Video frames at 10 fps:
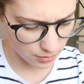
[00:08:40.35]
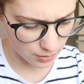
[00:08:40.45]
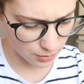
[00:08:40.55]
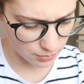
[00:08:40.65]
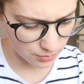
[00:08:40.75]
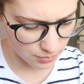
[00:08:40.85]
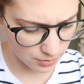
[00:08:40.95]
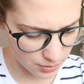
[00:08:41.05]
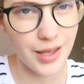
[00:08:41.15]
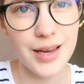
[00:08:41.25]
No.
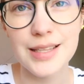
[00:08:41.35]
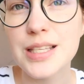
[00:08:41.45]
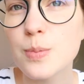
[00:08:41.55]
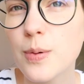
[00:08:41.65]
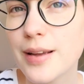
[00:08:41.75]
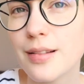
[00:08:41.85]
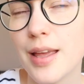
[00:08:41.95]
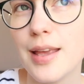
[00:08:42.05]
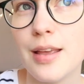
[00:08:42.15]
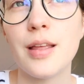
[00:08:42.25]
And at this point,
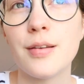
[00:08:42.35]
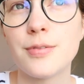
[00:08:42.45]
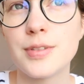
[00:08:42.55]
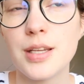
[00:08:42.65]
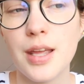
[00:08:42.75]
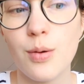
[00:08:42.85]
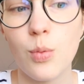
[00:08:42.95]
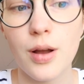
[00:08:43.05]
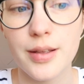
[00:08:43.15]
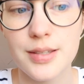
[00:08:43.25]
like, if today
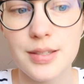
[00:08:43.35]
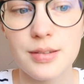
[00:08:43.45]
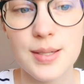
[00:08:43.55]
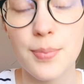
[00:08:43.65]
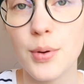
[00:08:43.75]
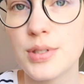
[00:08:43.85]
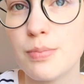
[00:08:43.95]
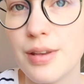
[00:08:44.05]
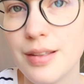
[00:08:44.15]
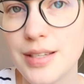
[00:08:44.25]
was supposed
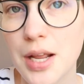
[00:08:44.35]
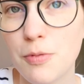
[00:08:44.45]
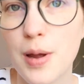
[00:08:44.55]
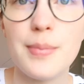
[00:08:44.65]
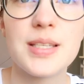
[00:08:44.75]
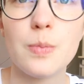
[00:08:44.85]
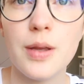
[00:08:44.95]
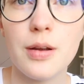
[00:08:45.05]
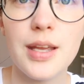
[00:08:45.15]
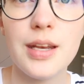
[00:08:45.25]
to be the date of my missed
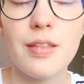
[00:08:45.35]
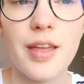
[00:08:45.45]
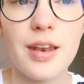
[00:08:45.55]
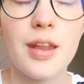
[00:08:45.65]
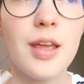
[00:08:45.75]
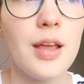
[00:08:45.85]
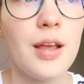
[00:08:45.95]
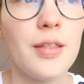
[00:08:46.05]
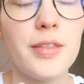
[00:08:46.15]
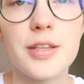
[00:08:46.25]
period, then
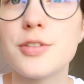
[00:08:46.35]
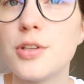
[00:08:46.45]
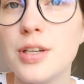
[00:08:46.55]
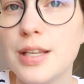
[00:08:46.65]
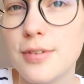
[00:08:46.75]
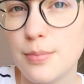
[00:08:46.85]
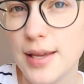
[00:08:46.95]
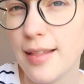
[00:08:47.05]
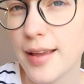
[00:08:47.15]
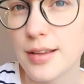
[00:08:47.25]
this shouldn't even
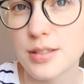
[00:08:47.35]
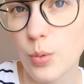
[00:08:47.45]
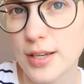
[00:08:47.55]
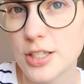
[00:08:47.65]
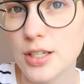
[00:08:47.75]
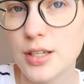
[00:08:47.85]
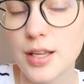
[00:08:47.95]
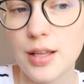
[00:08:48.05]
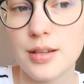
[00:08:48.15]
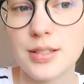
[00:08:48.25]
be like a squinter.
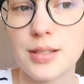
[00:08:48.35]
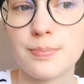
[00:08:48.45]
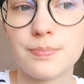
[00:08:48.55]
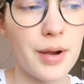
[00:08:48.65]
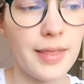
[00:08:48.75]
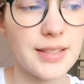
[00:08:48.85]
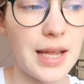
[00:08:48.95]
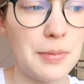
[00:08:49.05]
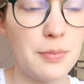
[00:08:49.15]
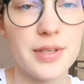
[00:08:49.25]
It's, by the
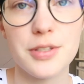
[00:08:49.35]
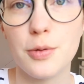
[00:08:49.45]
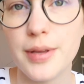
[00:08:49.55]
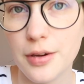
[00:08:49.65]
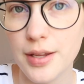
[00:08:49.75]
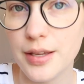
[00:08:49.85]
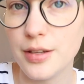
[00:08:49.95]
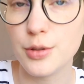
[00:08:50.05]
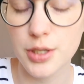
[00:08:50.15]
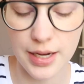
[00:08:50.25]
time you miss your period,
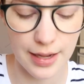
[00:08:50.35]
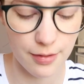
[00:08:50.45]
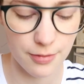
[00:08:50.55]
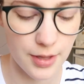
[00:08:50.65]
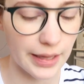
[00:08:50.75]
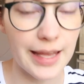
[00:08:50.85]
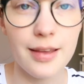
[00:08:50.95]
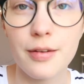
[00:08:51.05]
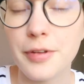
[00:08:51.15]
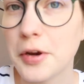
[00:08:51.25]
you should have
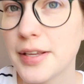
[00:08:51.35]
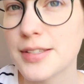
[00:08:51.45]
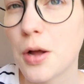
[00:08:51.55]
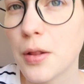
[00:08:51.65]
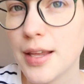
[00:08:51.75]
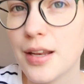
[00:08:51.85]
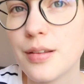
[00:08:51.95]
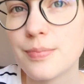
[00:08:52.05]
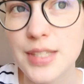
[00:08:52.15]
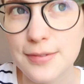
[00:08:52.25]
like a very solid,
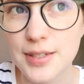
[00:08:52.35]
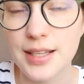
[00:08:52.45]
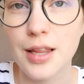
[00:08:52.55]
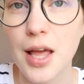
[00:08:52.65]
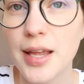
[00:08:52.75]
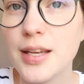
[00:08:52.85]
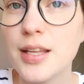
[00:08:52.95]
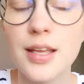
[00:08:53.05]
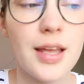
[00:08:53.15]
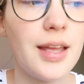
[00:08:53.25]
definite line.
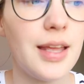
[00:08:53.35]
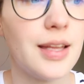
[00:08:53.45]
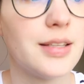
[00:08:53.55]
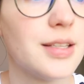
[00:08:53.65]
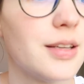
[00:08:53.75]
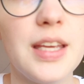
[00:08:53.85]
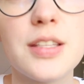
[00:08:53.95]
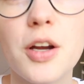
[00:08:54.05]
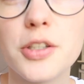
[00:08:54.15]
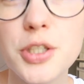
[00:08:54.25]
And
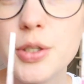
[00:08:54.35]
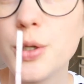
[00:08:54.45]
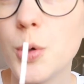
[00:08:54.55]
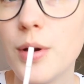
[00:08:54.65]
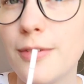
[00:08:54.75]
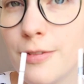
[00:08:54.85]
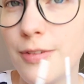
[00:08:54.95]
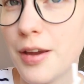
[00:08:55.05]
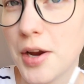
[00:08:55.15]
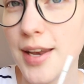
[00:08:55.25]
these are 2
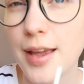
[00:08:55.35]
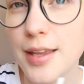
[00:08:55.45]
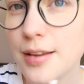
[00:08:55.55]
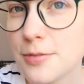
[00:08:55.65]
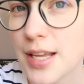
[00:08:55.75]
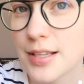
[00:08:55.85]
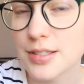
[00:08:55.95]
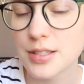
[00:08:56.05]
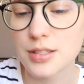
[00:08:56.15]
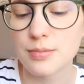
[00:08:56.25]
very negative
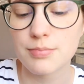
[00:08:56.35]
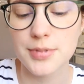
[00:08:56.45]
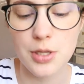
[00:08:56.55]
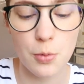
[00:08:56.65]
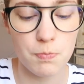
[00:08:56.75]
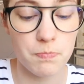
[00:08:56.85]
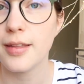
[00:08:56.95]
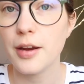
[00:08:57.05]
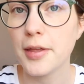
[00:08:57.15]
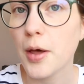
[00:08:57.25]
tests. So
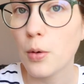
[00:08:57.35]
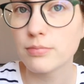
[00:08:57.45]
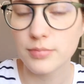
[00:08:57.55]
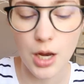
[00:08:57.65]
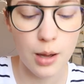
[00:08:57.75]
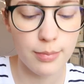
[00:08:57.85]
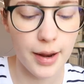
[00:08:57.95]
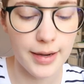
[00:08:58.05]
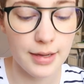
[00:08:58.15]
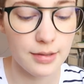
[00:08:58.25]
there you go. Not
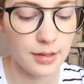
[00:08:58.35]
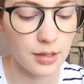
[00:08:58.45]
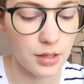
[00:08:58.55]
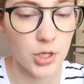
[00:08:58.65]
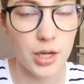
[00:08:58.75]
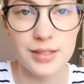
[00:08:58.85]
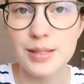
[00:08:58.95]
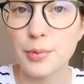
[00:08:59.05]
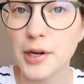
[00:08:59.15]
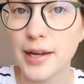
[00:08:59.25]
pregnant, not
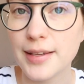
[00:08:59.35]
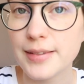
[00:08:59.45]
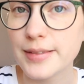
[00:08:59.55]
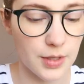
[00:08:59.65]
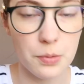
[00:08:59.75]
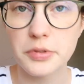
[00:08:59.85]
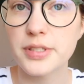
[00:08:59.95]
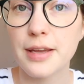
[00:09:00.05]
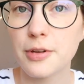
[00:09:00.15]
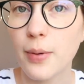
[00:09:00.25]
surprised.
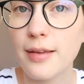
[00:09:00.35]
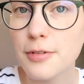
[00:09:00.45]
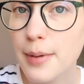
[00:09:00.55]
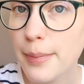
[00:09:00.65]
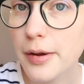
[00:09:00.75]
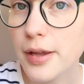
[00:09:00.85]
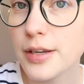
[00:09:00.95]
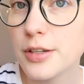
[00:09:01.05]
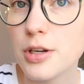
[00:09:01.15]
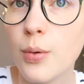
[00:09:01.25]
Just have to wait for my
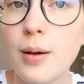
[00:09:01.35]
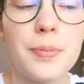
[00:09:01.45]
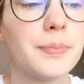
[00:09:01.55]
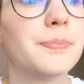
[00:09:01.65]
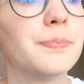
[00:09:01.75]
period to show up.